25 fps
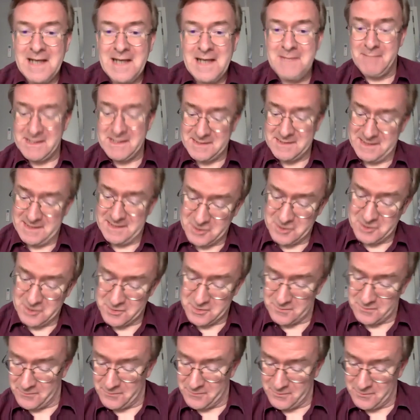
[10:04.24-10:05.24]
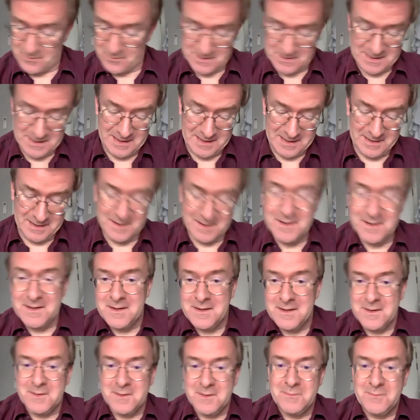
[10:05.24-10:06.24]
message for the
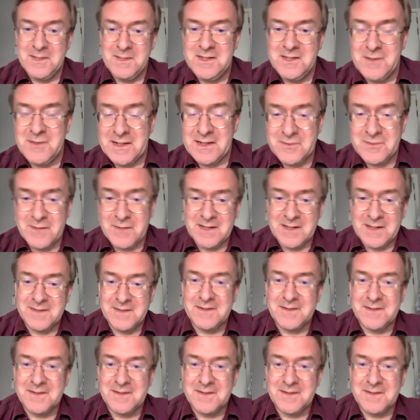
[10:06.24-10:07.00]
pediatric?